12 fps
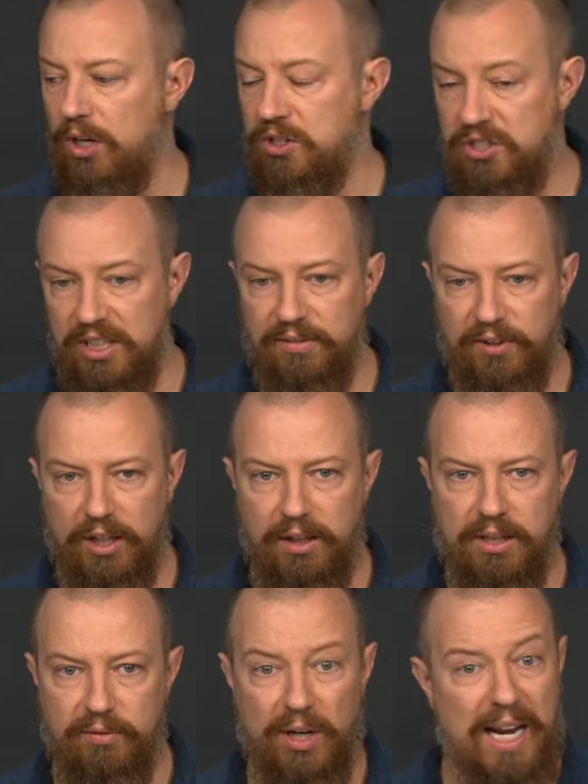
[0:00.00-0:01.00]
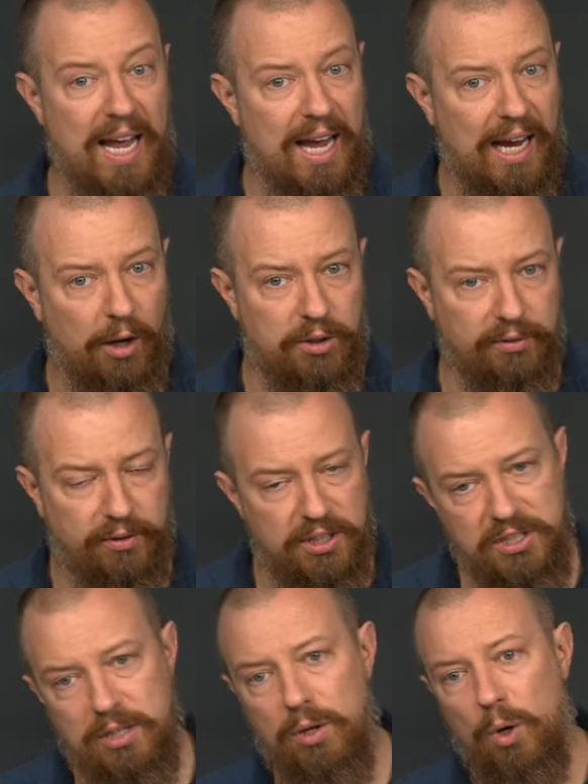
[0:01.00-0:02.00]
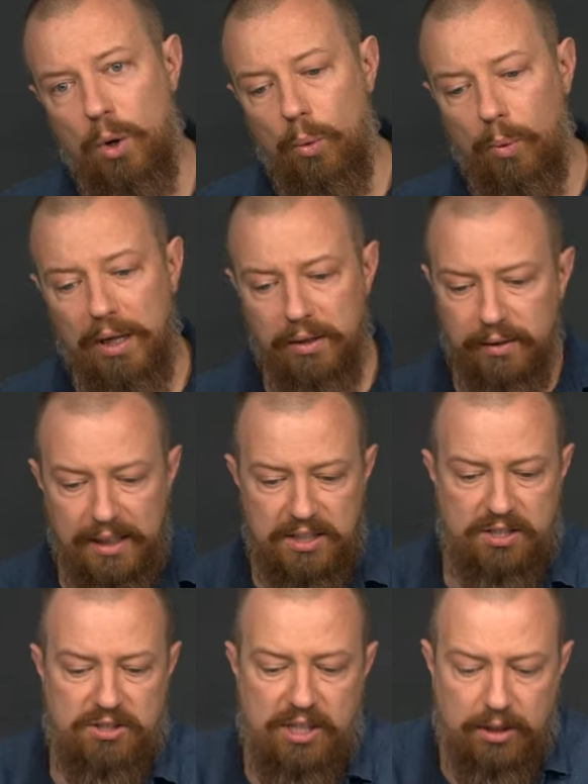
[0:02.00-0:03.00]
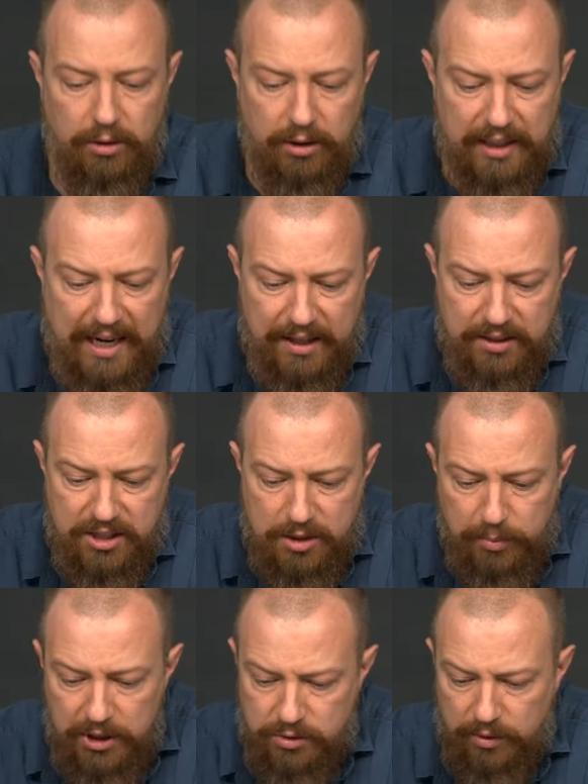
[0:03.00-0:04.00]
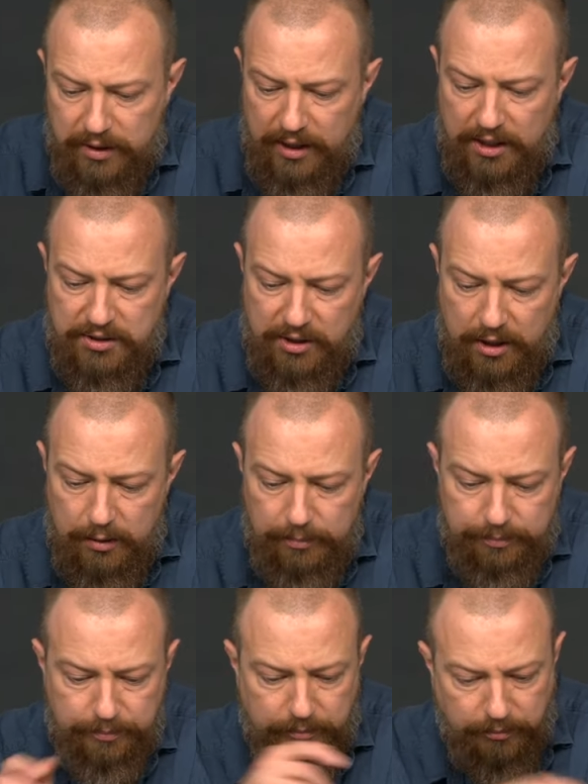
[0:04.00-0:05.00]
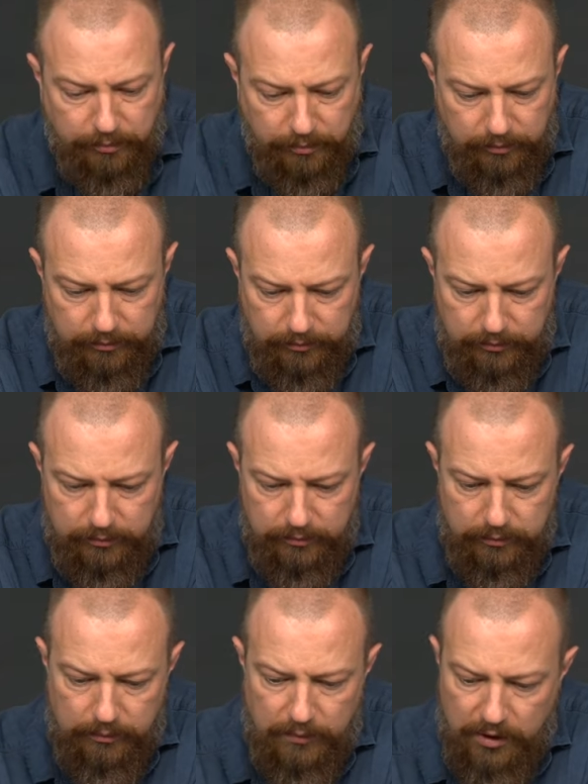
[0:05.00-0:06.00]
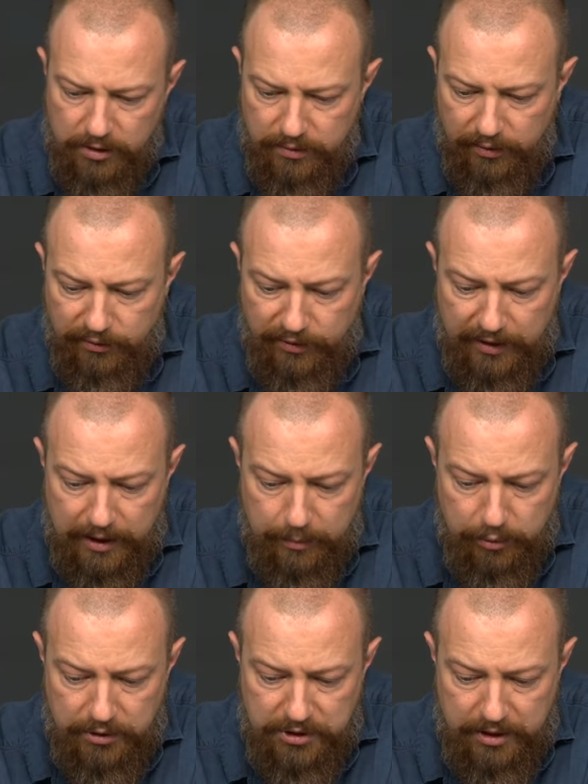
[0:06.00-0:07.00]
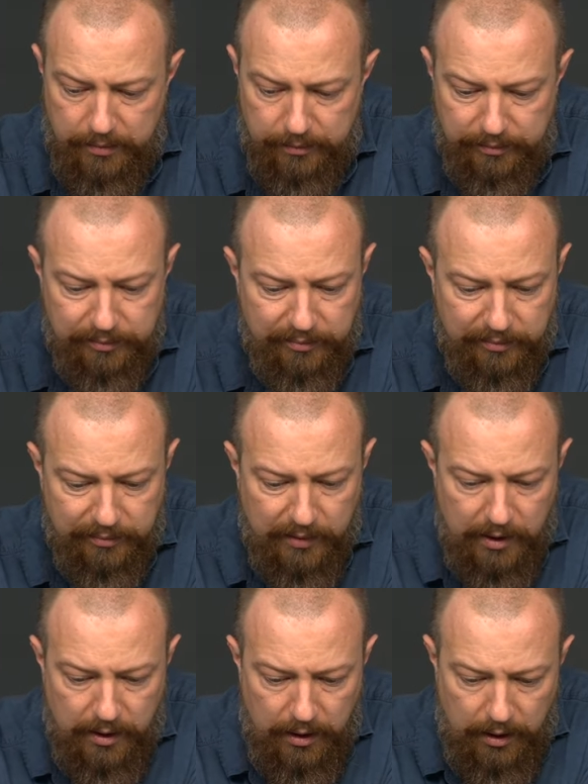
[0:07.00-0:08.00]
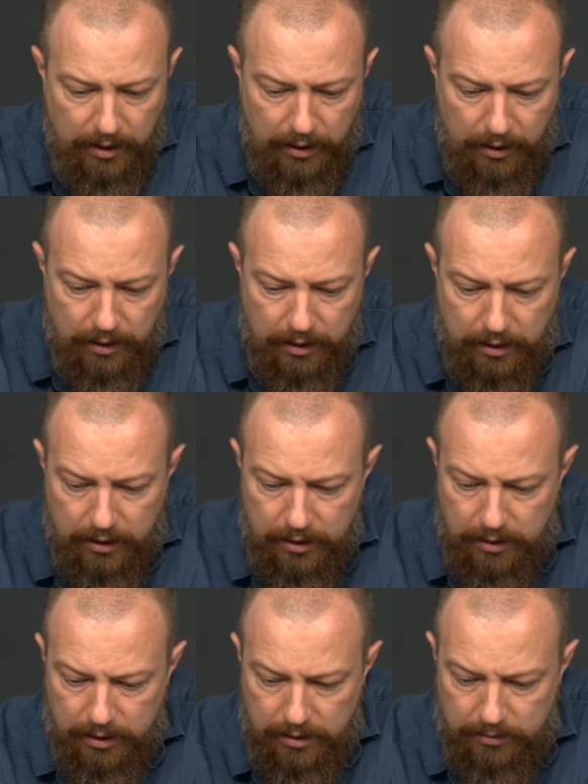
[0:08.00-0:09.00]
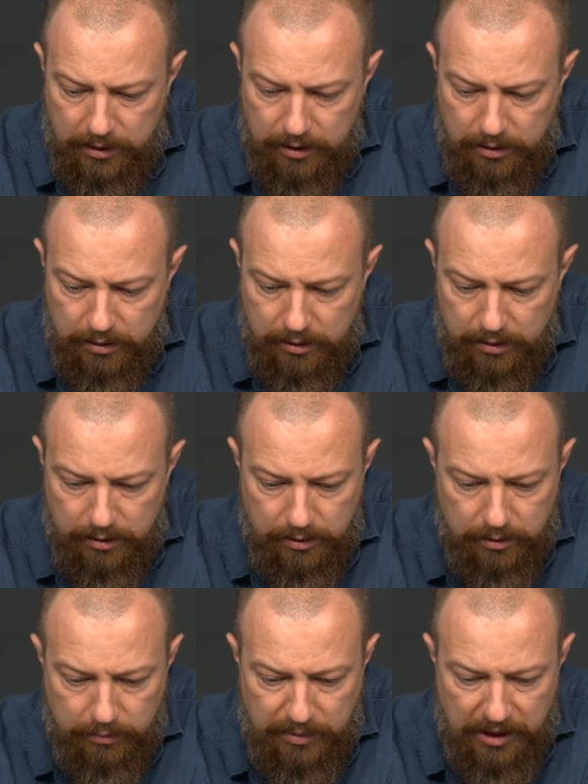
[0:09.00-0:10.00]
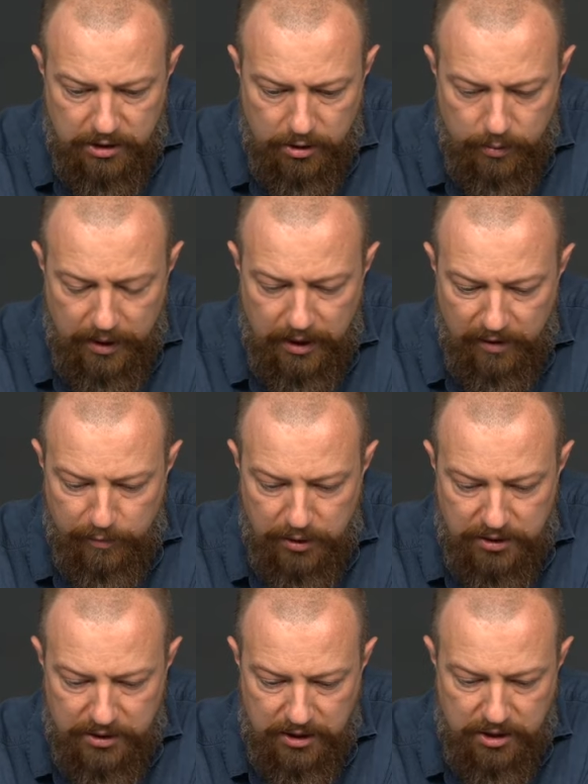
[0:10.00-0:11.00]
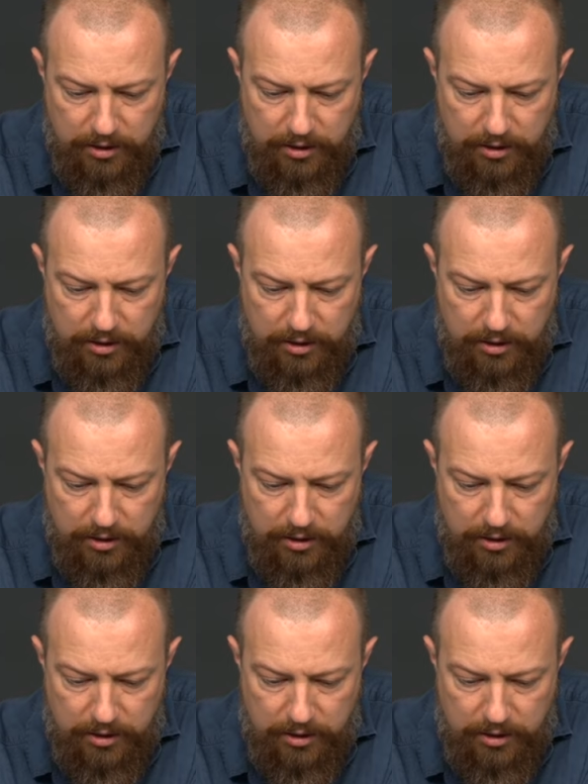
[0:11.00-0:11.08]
Significantly different. How different is it? Well, let's take a look at the split screen that I set up. If I can find that preset. Um, page three of presets.